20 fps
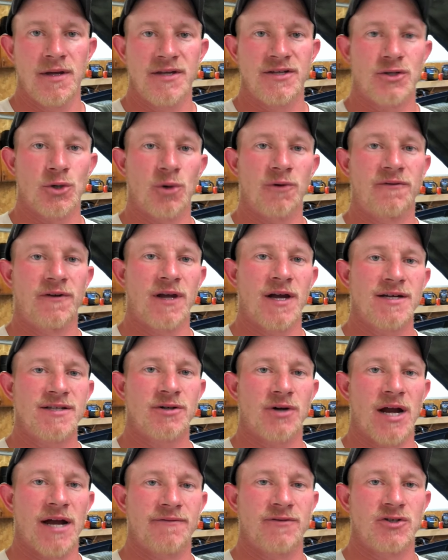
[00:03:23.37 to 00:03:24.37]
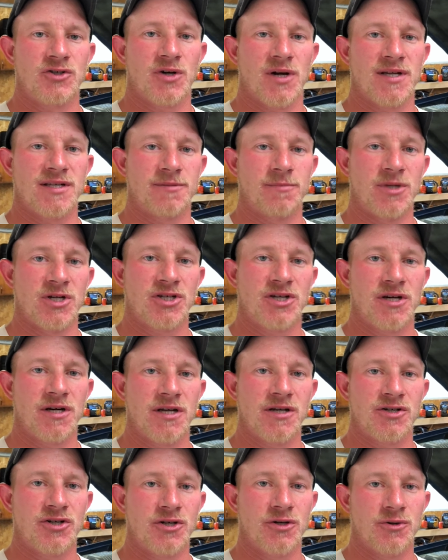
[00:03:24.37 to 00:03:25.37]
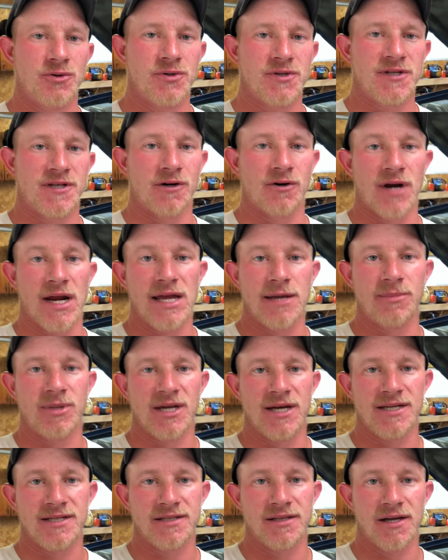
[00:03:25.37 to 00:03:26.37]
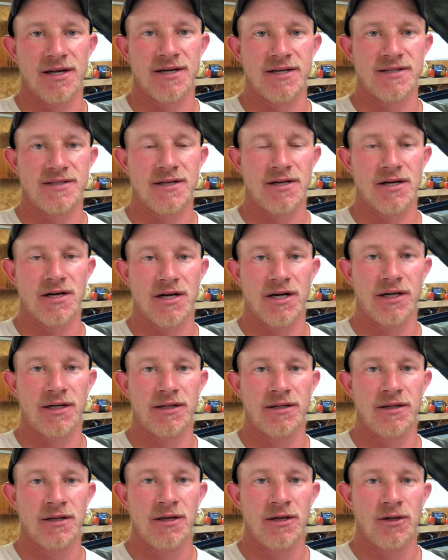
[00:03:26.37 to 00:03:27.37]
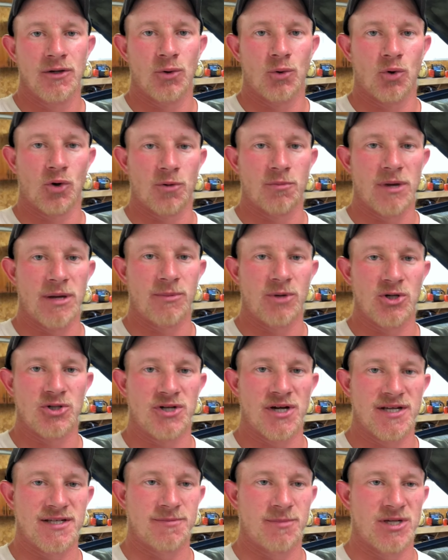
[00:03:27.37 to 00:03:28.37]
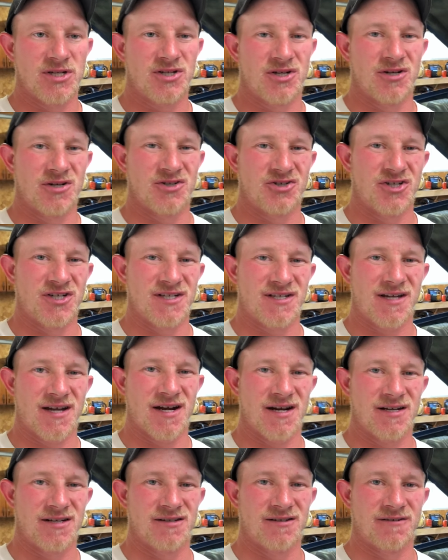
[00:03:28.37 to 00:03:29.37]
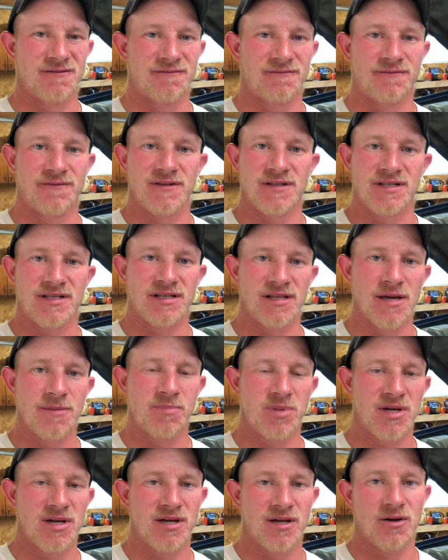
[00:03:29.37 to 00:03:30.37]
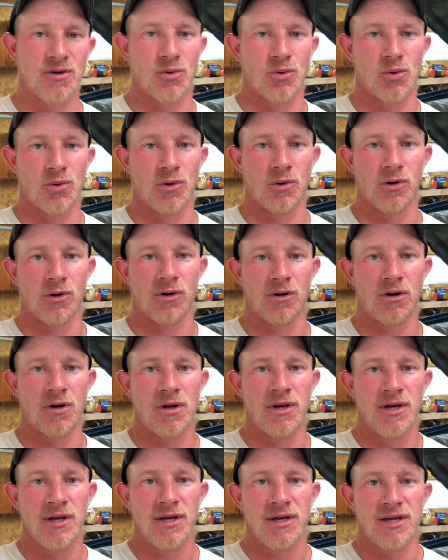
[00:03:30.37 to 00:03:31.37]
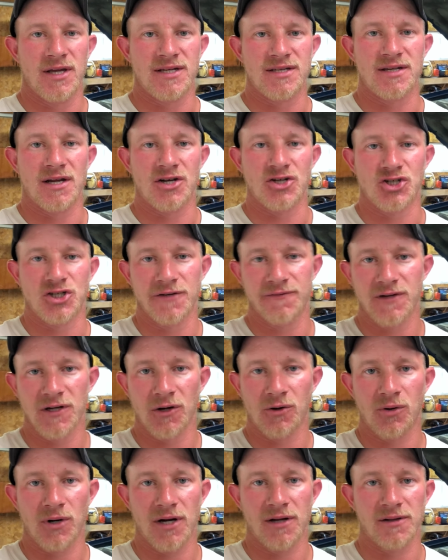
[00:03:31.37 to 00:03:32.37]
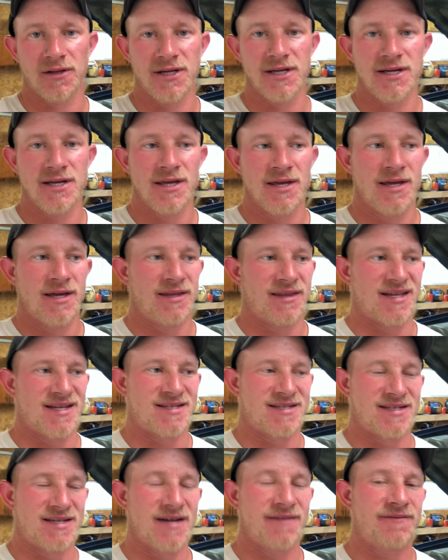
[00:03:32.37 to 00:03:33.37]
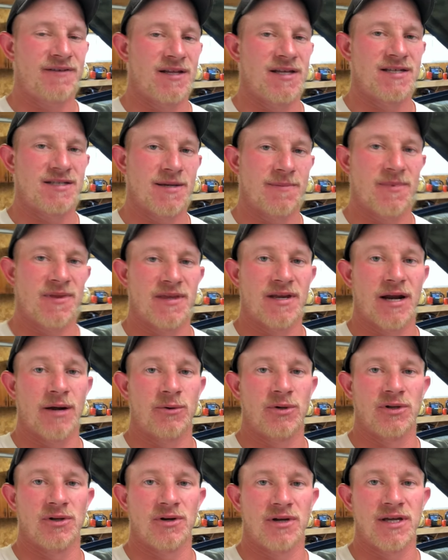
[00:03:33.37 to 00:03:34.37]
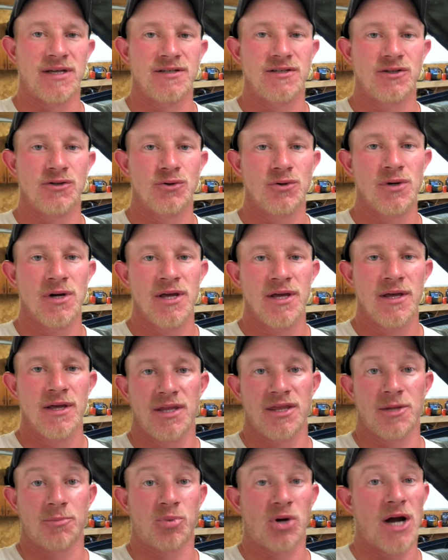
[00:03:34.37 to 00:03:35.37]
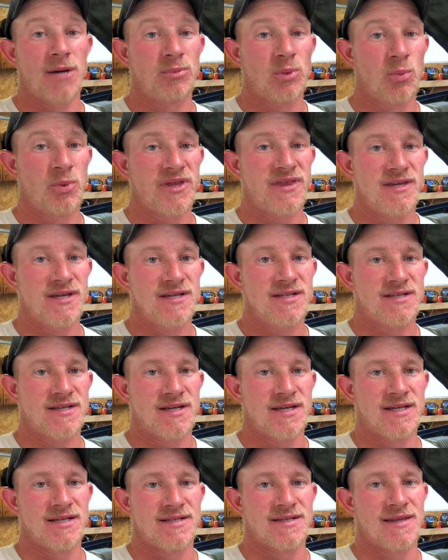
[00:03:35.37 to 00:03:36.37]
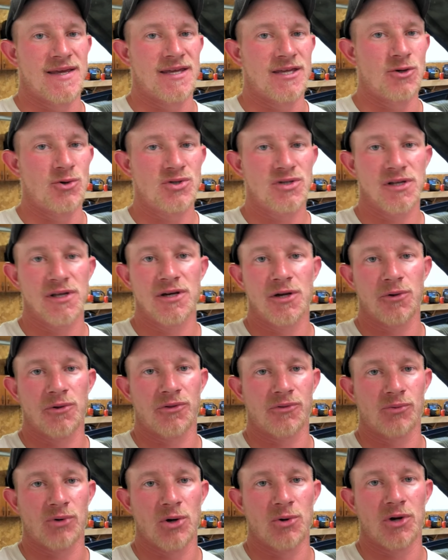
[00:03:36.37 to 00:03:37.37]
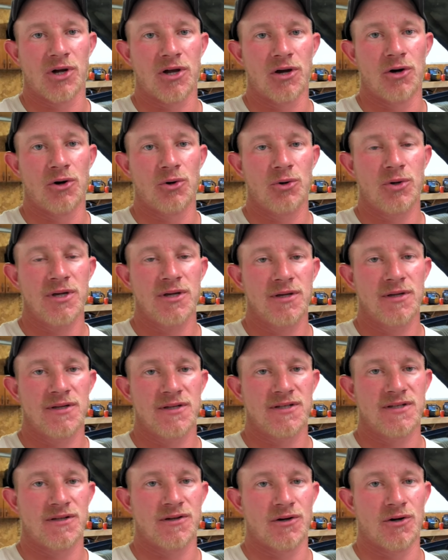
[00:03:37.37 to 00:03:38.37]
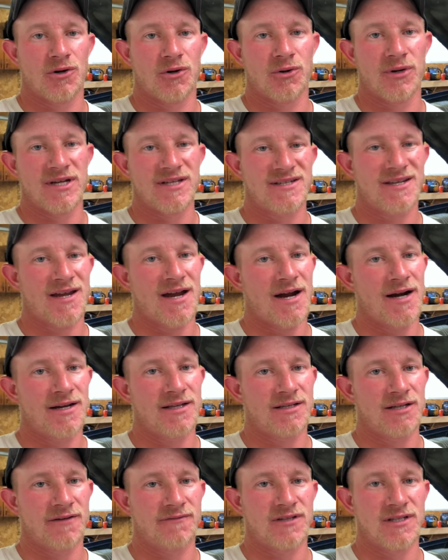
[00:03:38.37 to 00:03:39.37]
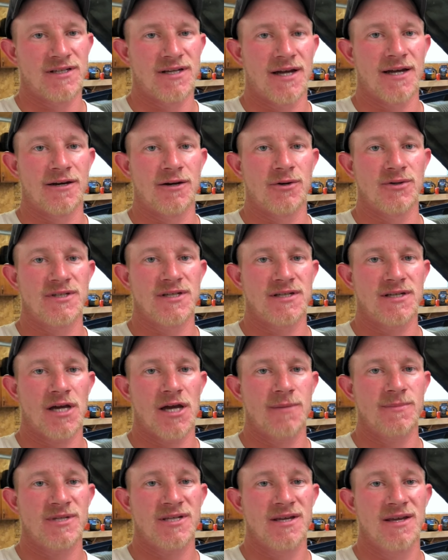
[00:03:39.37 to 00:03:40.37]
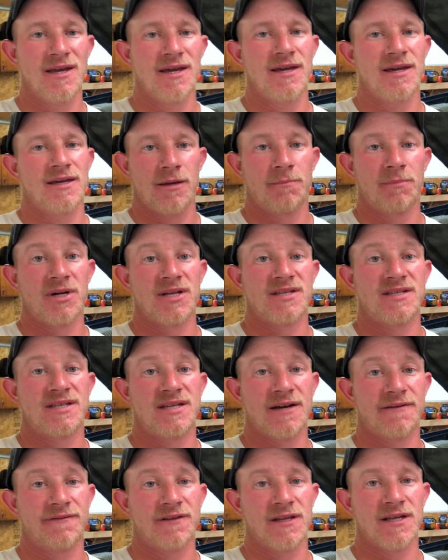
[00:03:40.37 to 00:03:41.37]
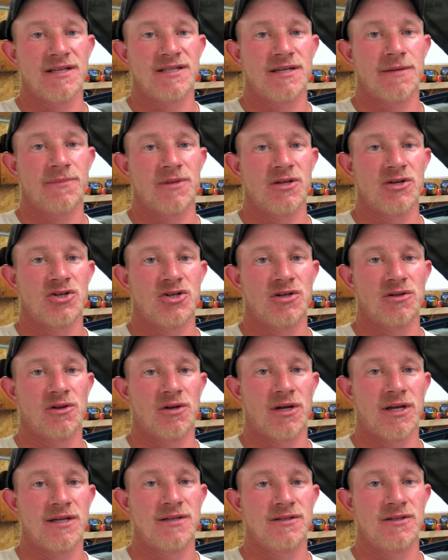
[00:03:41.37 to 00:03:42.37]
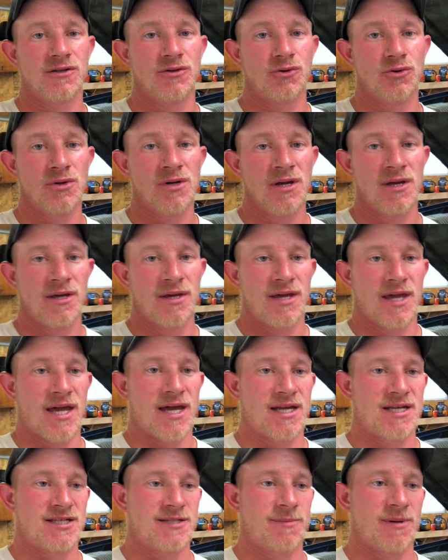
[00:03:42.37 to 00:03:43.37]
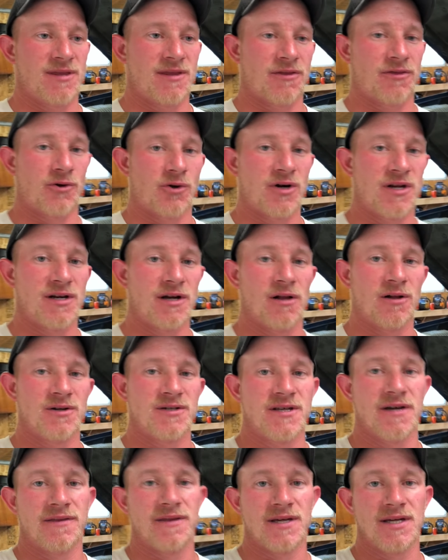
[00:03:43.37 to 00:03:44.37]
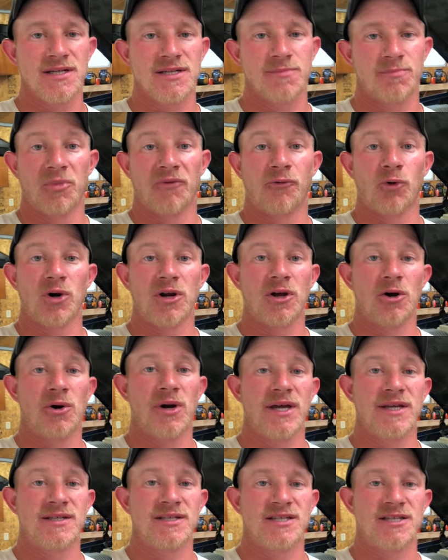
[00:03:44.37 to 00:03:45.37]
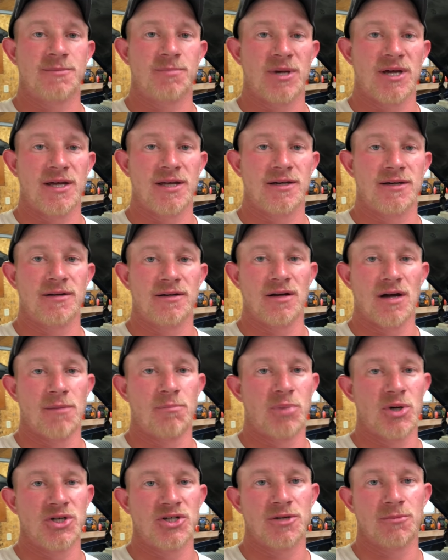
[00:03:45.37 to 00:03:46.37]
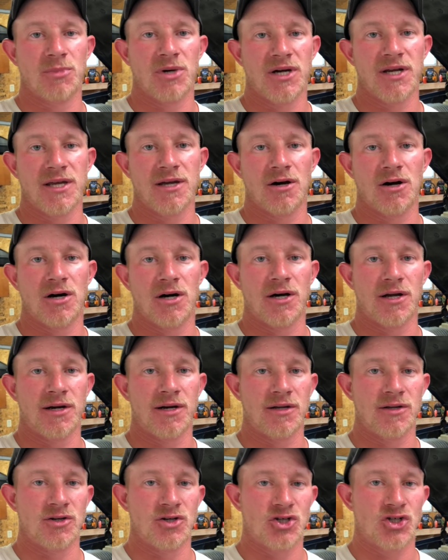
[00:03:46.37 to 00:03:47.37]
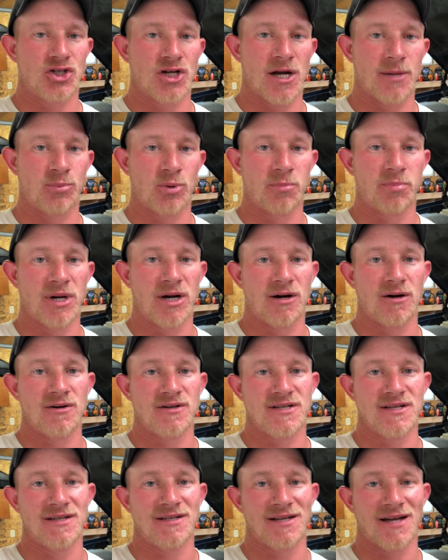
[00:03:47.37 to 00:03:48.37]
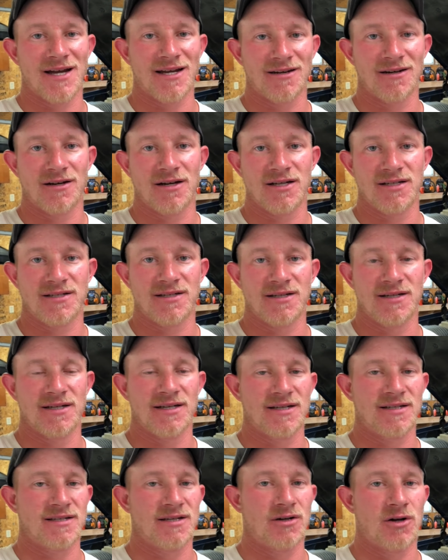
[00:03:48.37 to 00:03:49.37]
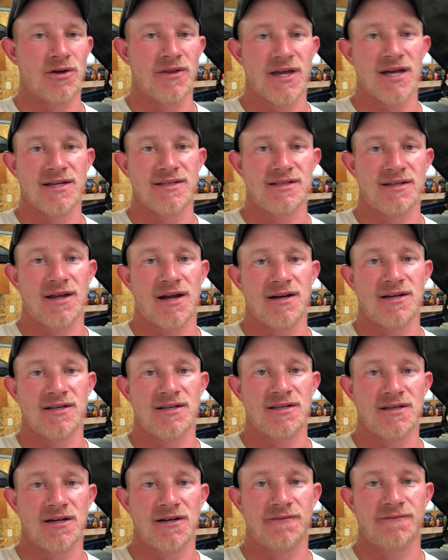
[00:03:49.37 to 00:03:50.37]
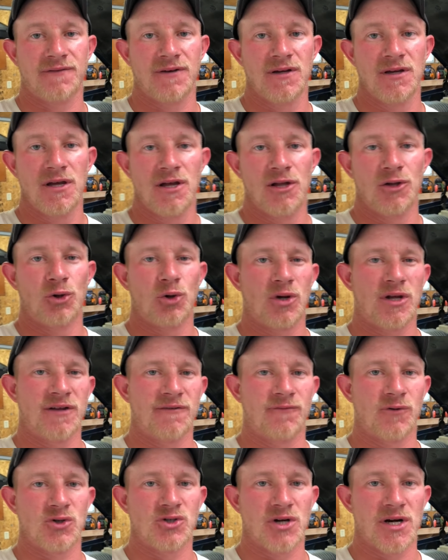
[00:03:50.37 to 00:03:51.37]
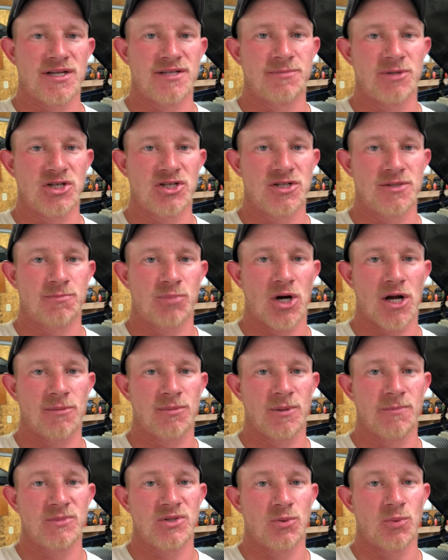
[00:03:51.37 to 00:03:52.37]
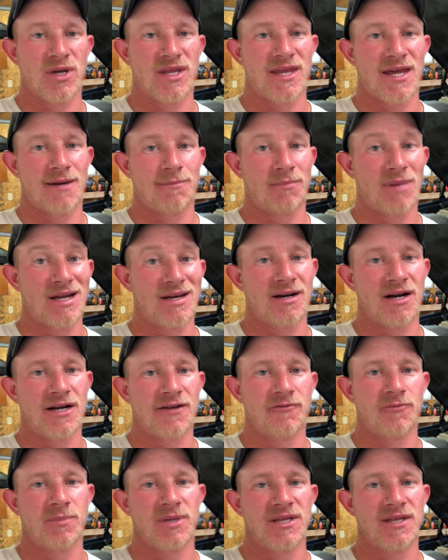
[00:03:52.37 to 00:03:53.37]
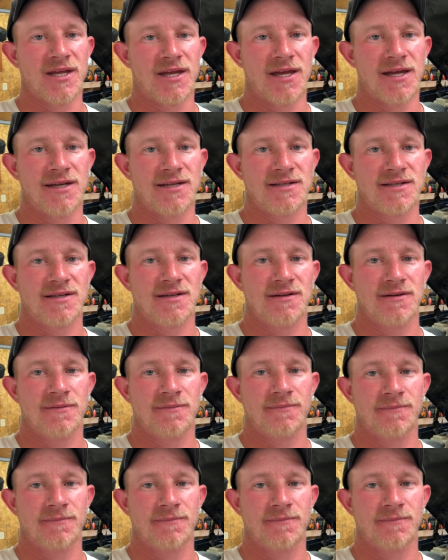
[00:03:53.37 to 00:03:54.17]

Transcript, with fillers: So if you guys are having transmission issues, your ABS light is on, or maybe your transmission is just kind of slipping or it's not shifting correctly, that's definitely something that I would look into. The problem with these is they usually don't throw a code, so it's kind of tough to diagnose at times, but it's definitely something you should look into and spend the $30 on this before you go ahead and spend a bunch of money on shop repairs and diagnostics and all that kind of stuff, looking for transmission problems when that might not even be the case.